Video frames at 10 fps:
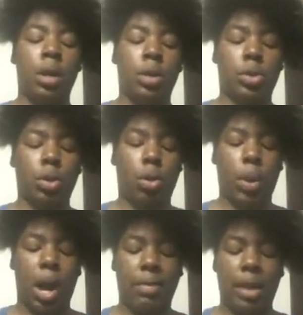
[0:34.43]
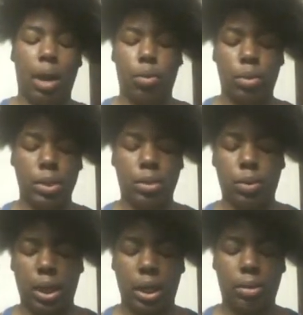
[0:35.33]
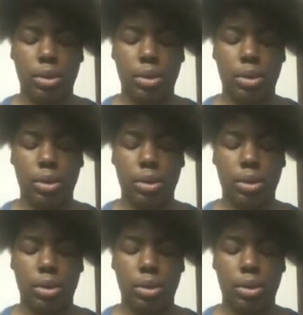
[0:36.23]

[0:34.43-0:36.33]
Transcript: So we're having our women's weekend.